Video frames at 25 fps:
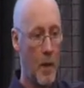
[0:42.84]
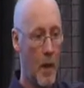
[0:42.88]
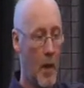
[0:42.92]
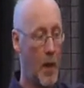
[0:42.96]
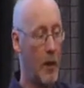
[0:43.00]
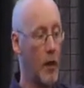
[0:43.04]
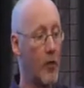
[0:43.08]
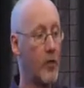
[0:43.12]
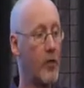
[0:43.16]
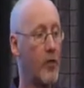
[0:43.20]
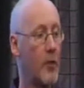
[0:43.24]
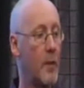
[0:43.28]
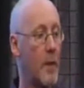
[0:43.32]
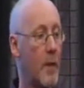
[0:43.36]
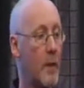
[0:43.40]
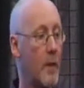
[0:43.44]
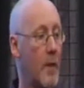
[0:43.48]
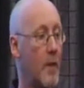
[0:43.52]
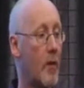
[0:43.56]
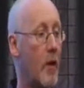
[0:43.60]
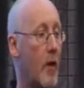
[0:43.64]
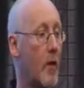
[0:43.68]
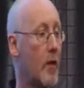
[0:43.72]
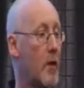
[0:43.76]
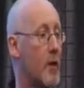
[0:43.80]
I know some people
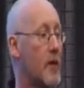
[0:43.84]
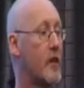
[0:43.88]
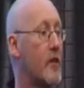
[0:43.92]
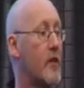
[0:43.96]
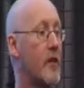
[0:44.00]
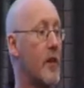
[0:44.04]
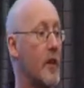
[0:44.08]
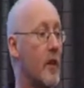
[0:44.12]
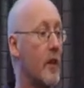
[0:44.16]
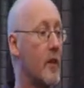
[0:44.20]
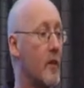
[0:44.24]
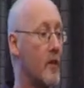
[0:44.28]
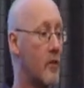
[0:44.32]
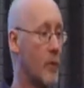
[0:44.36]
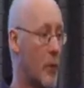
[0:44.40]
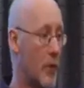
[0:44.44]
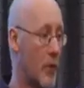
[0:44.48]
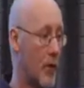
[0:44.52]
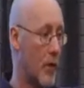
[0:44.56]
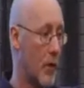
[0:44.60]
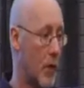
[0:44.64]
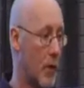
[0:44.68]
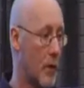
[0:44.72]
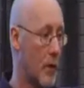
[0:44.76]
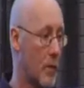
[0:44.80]
have already seen this
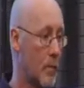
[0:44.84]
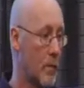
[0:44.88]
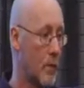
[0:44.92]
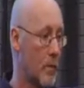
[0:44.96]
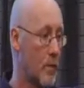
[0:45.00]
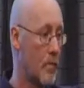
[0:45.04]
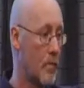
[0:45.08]
before.